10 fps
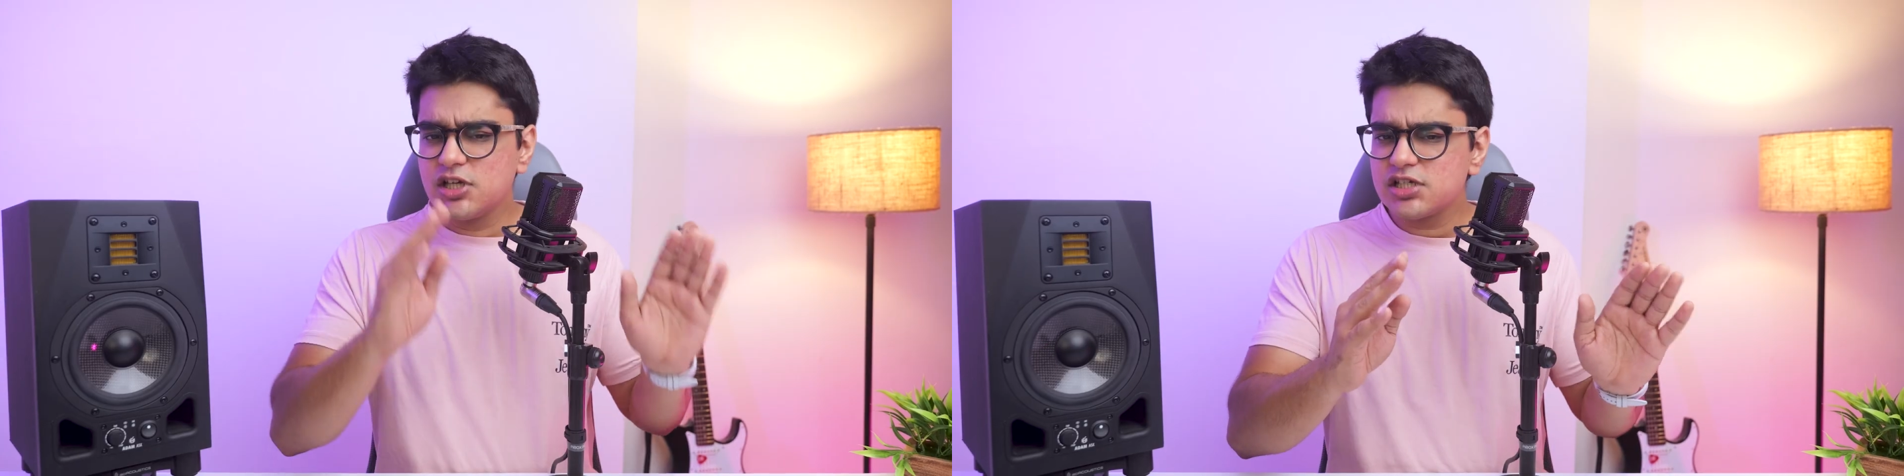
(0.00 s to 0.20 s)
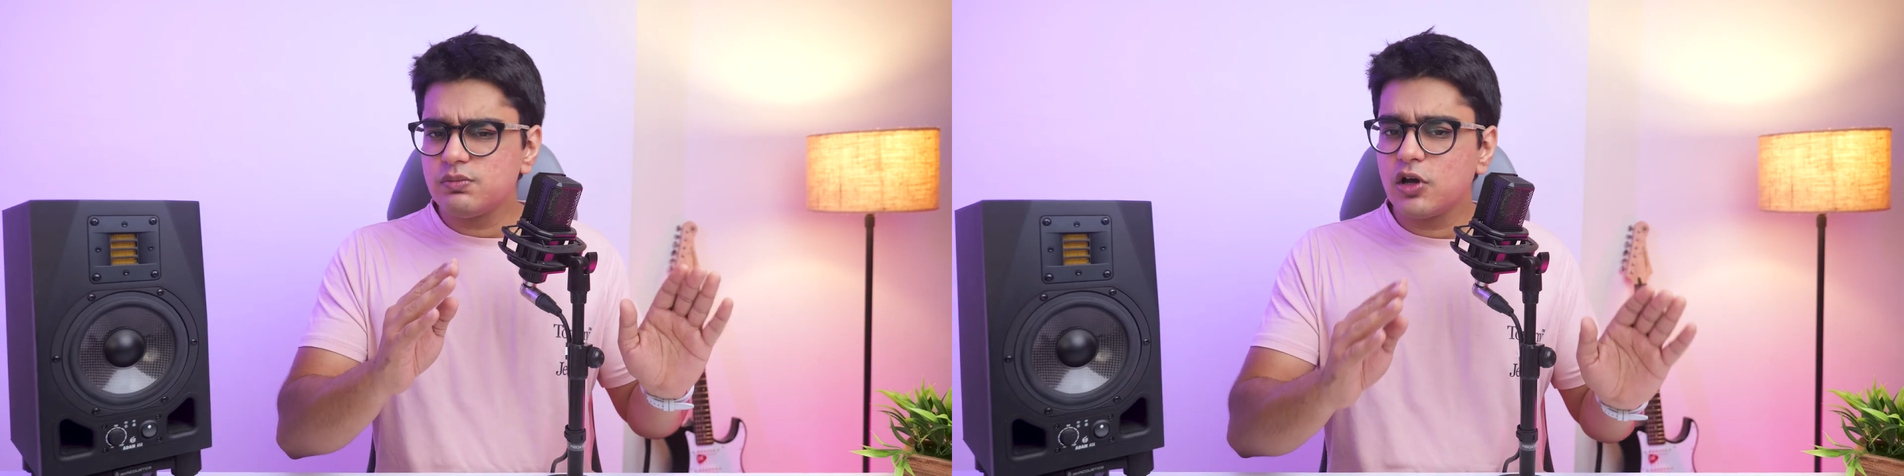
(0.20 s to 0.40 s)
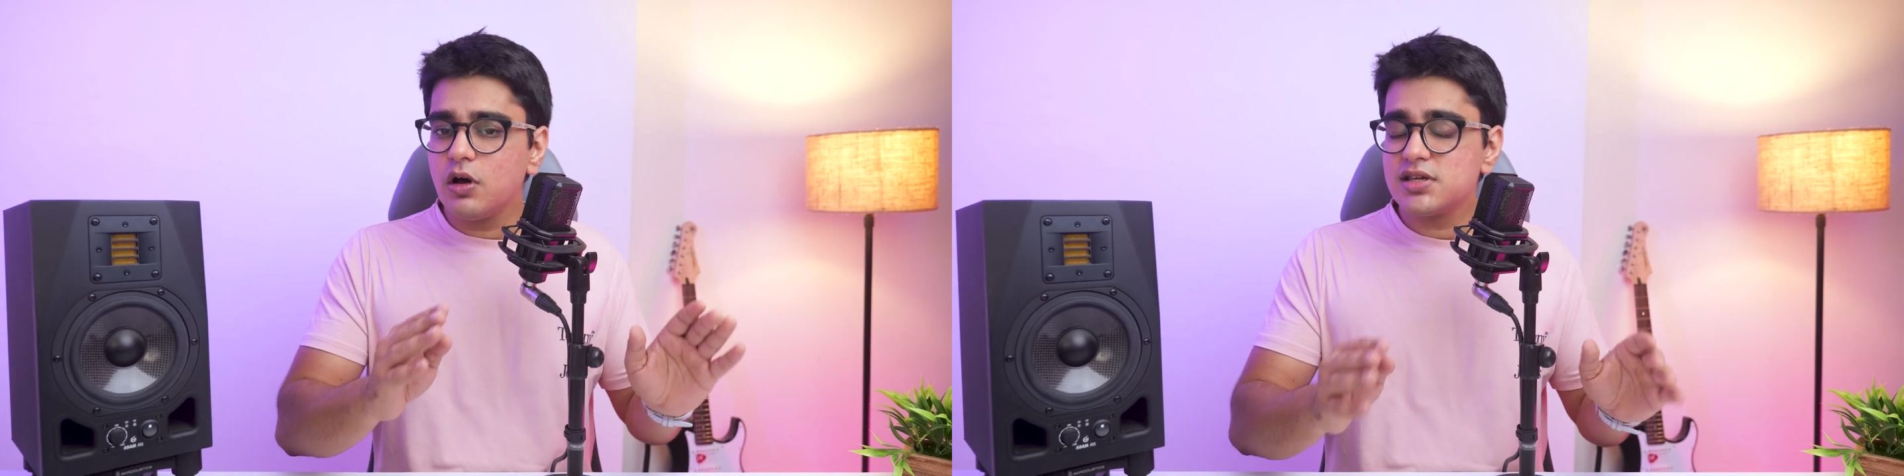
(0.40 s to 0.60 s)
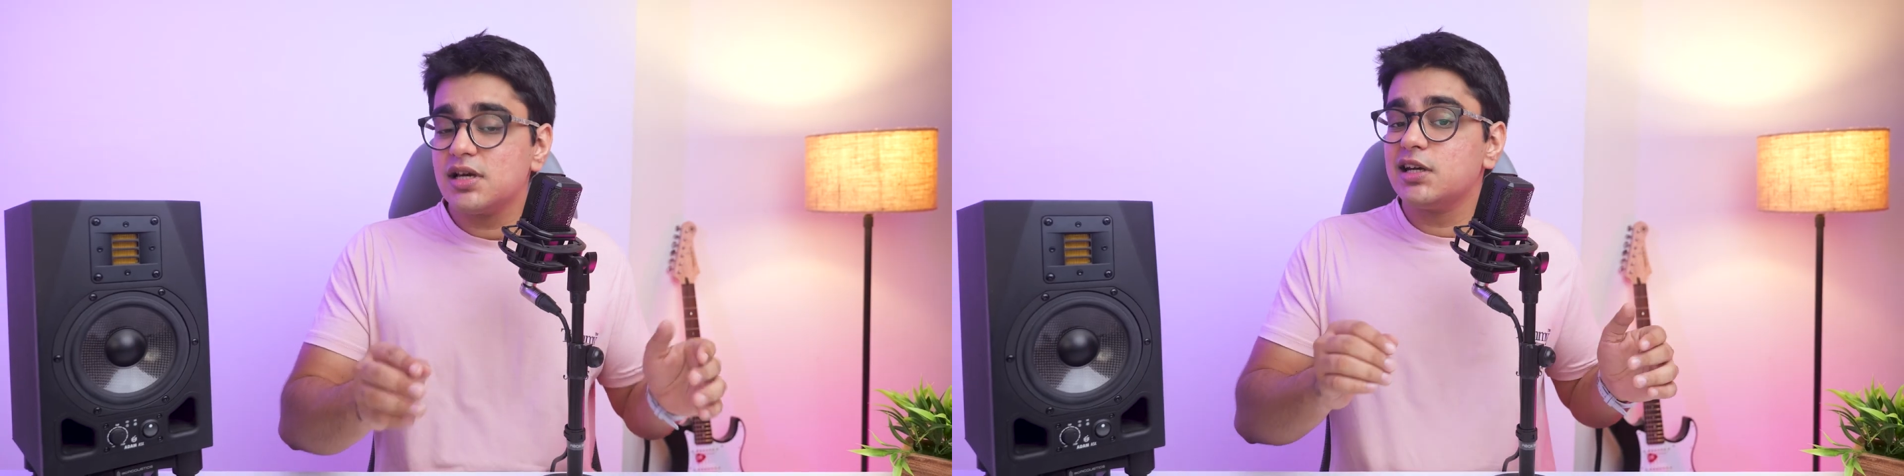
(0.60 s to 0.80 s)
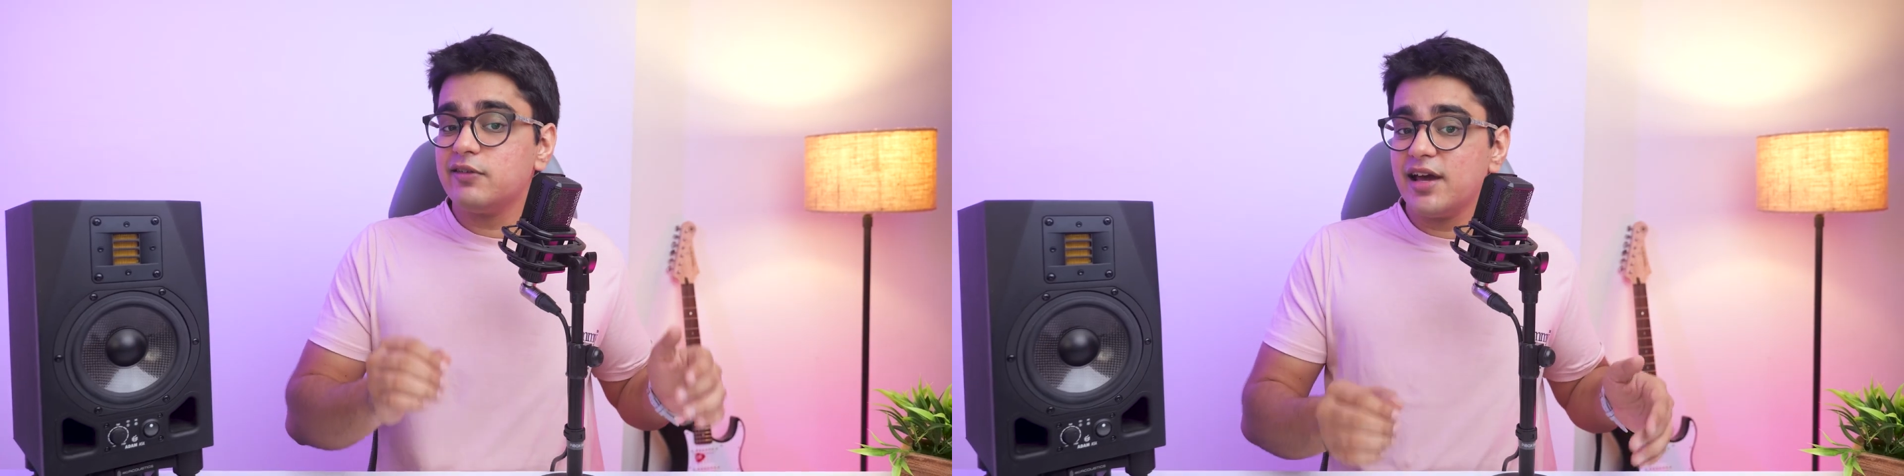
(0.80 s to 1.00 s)
just because
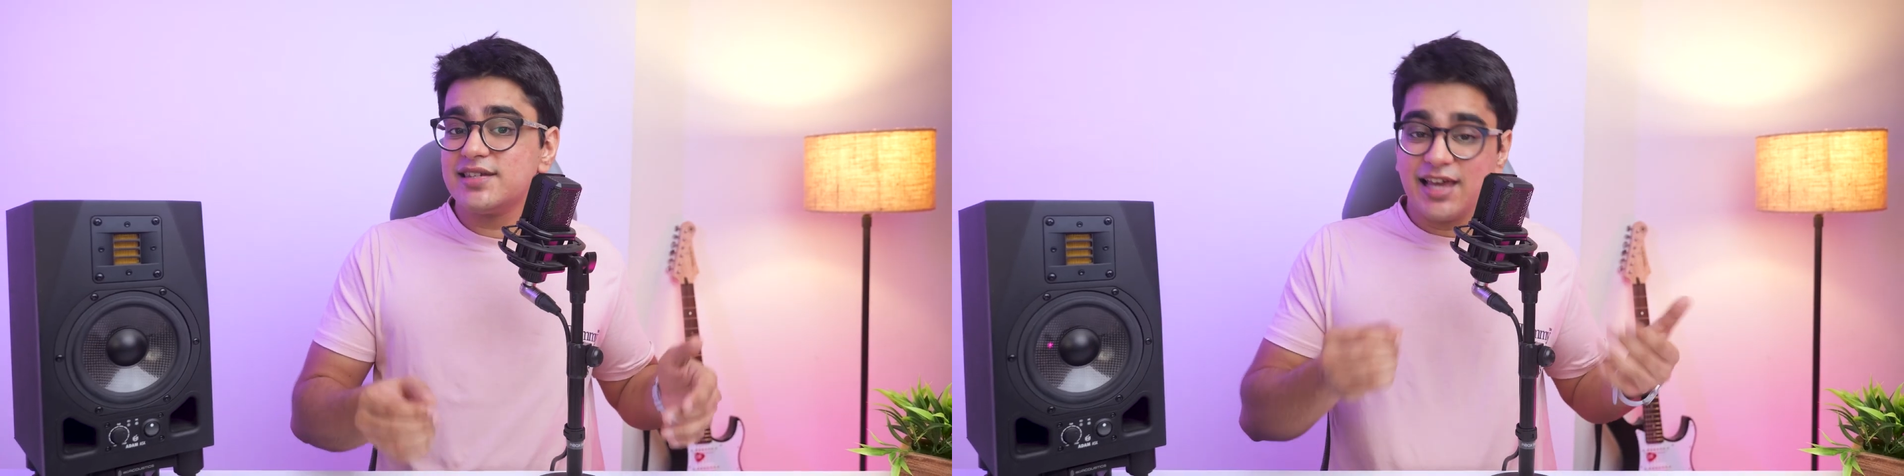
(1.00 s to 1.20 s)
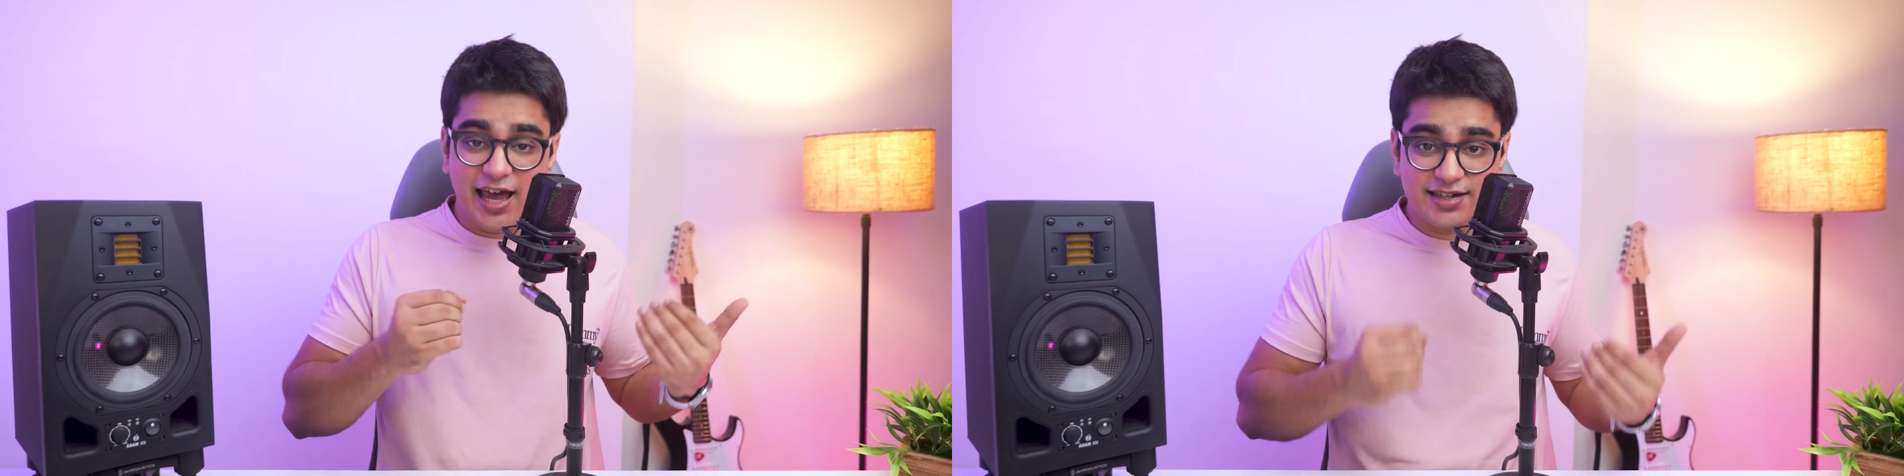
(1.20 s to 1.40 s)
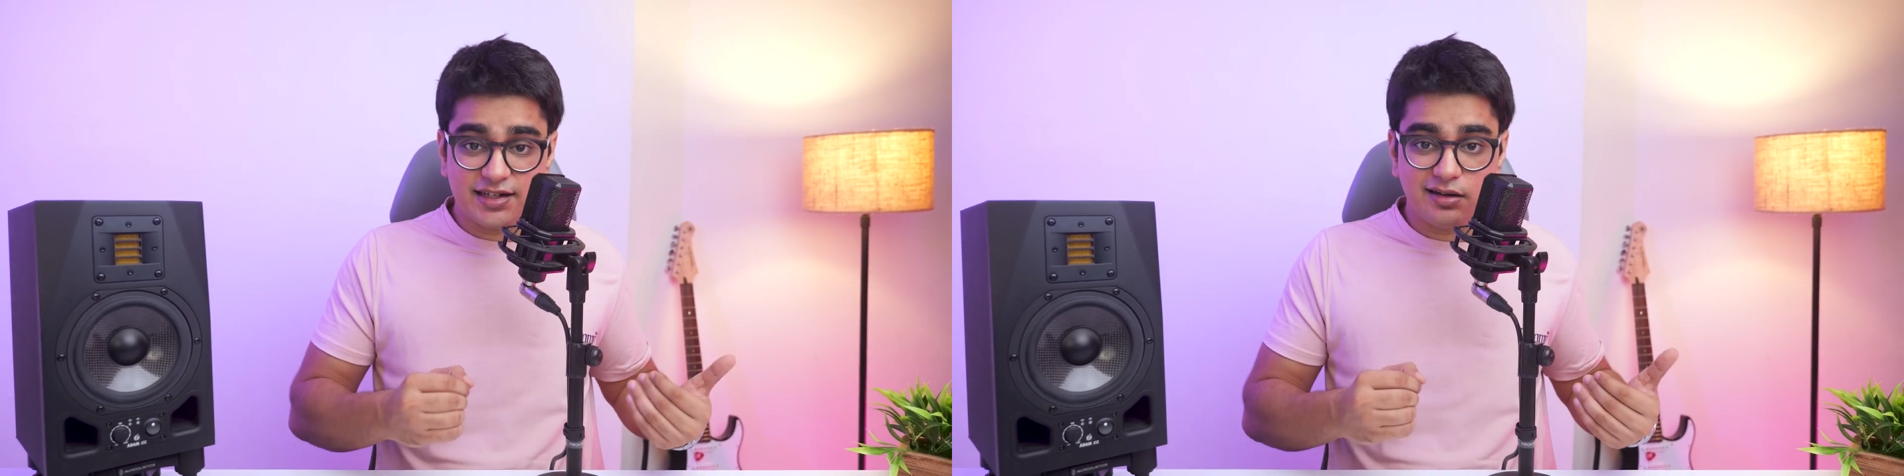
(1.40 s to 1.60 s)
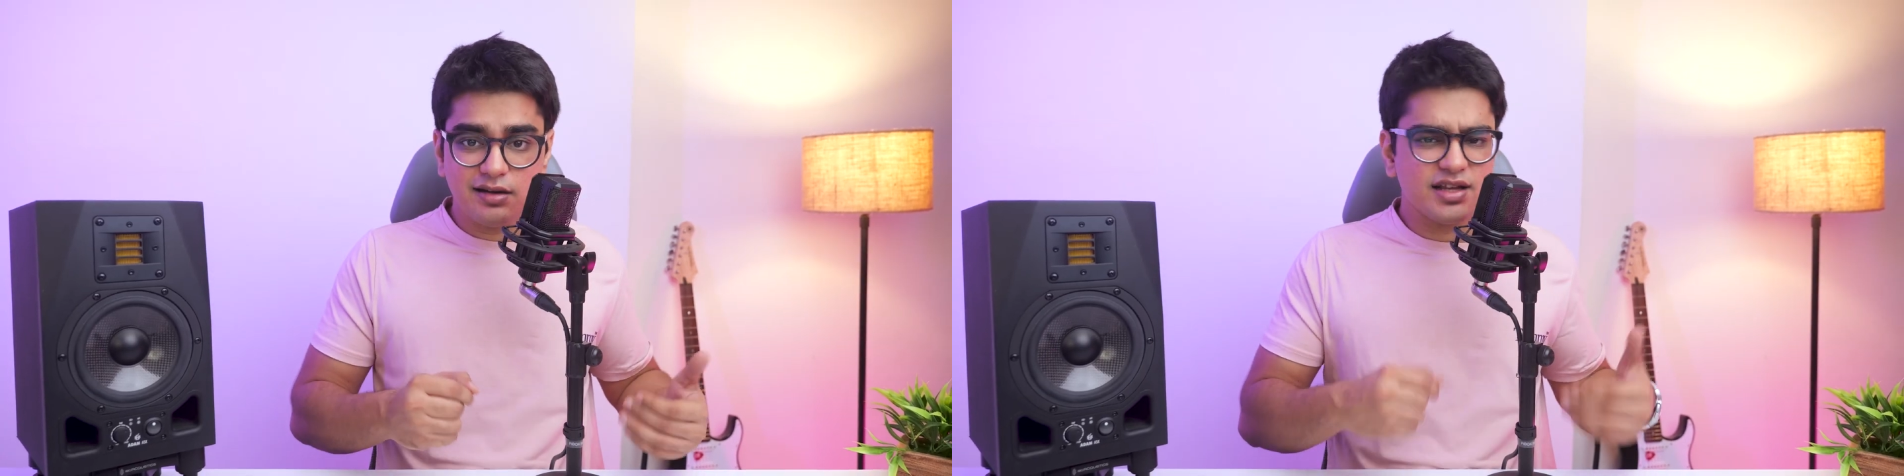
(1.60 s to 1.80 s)
a device has it